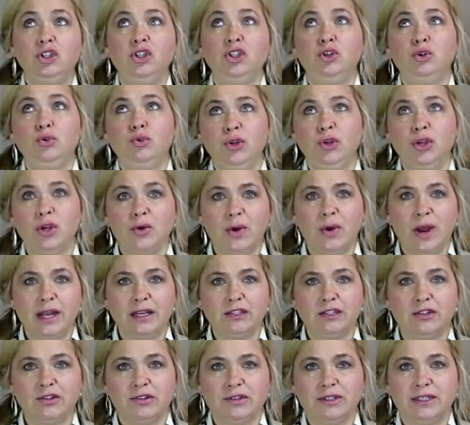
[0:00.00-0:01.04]
do your
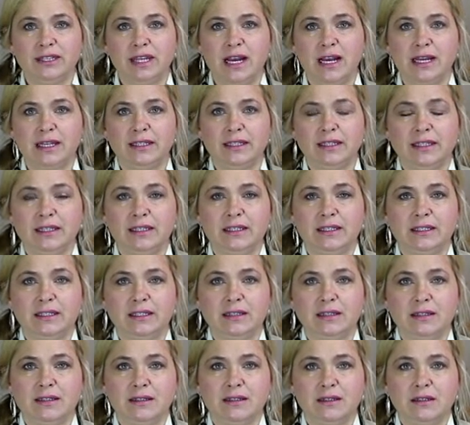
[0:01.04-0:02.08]

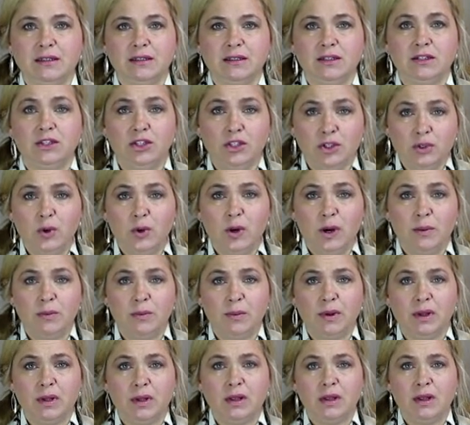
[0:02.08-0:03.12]
exercises. Do
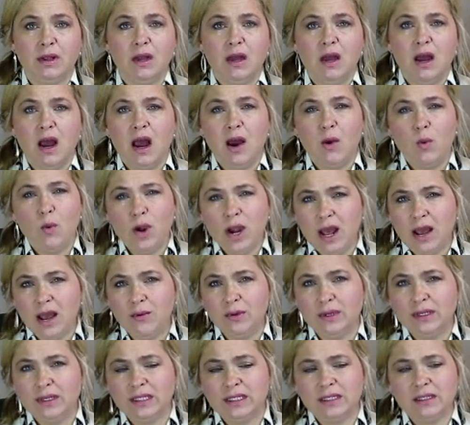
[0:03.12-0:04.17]
them. When I
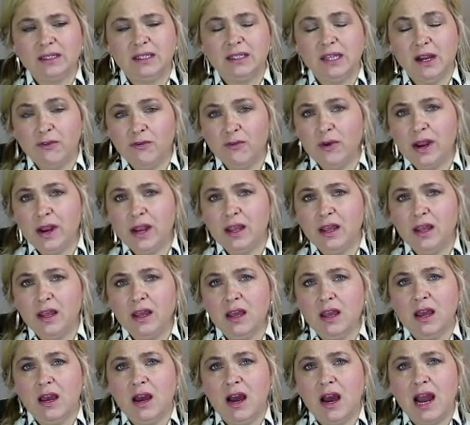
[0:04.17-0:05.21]
was suffering,
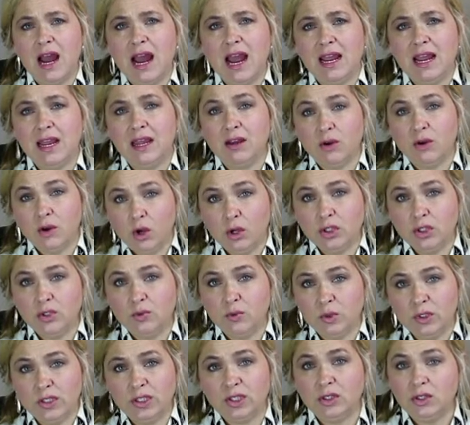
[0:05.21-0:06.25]
I
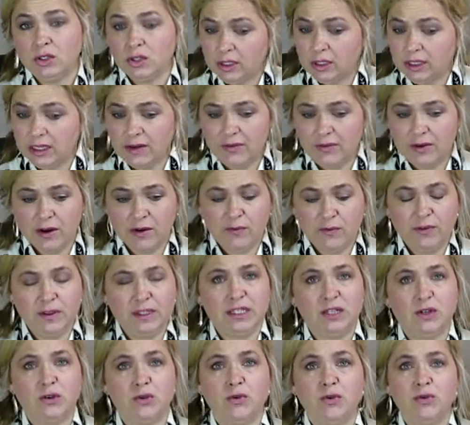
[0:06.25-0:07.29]
was given a
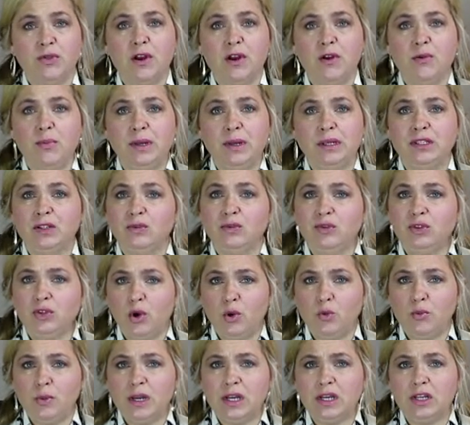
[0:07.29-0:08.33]
physical therapist who
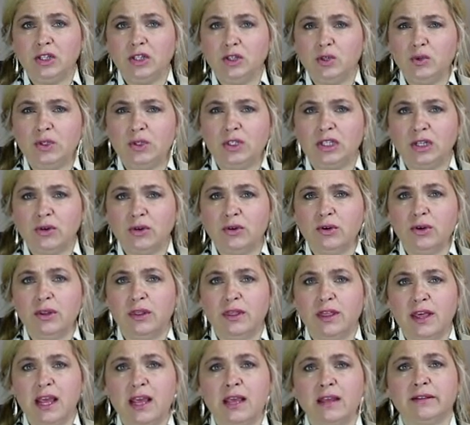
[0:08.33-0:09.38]
told me to do certain
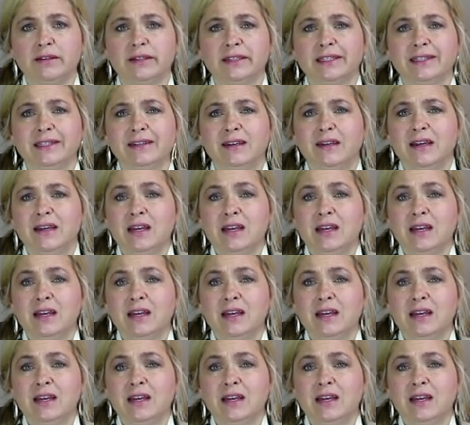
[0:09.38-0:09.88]
things,